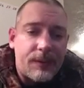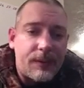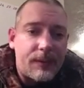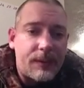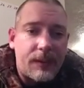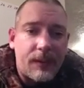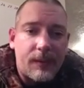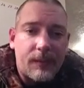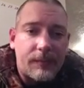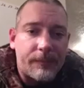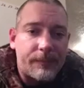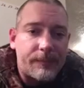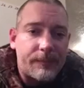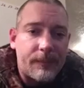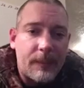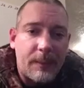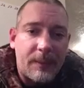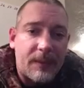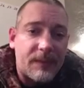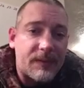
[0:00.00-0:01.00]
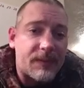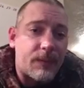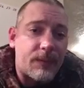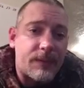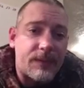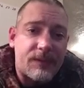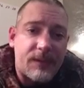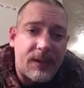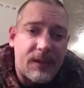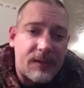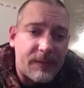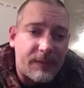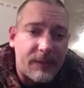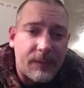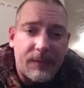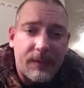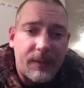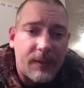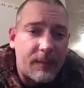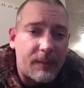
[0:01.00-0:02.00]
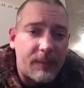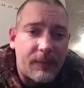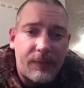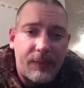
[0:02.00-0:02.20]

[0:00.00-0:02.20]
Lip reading: her story's changed a few times.